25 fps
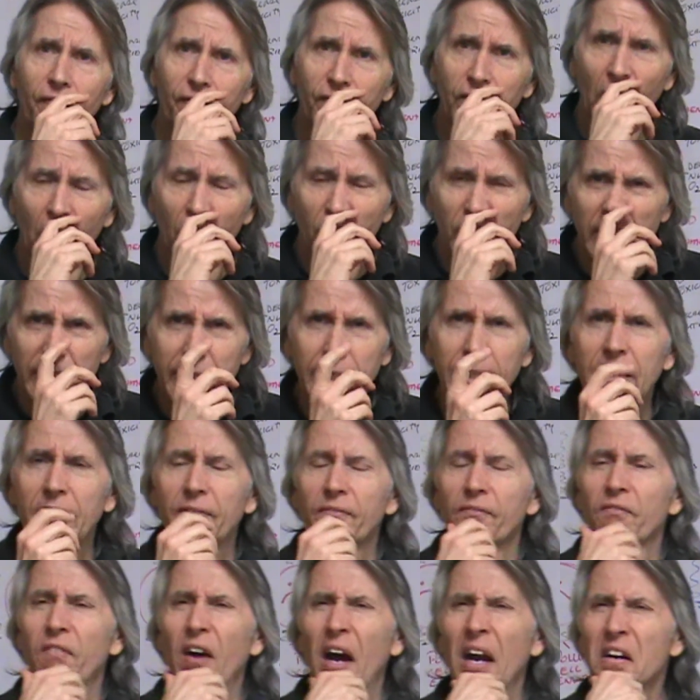floating in an
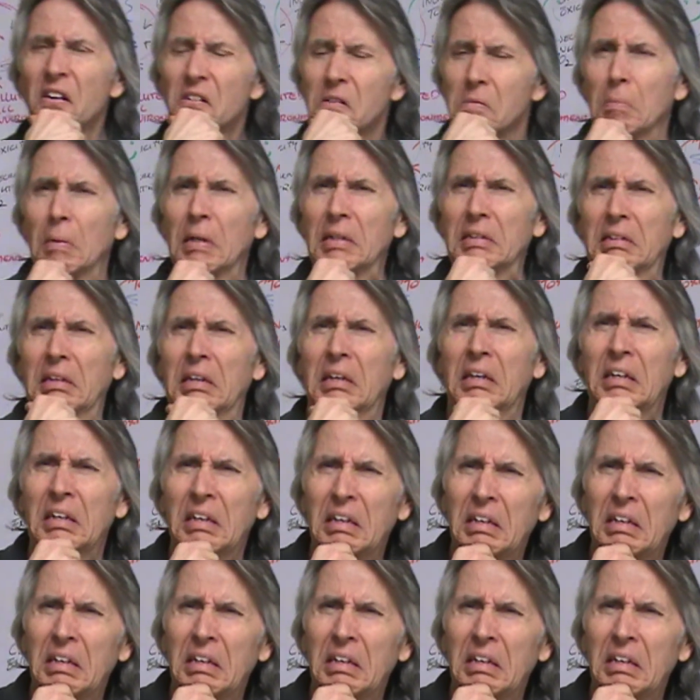environment